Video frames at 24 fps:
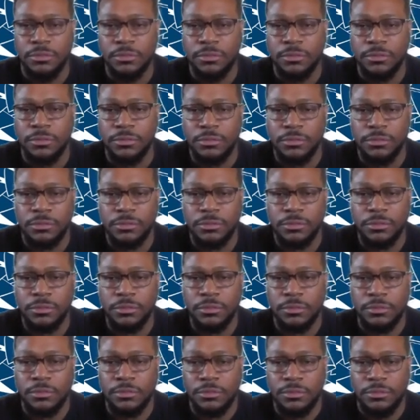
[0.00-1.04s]

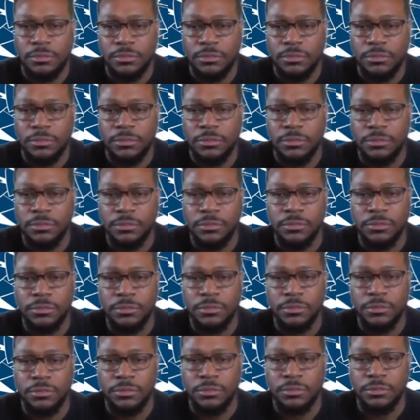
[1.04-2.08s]

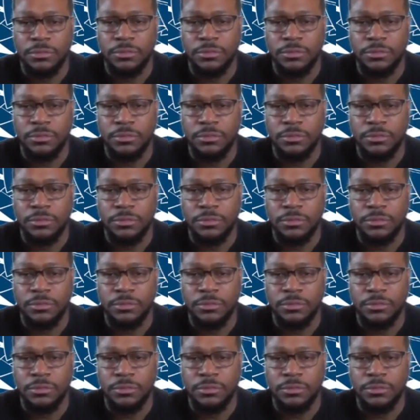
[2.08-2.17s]
The person shown says nothing.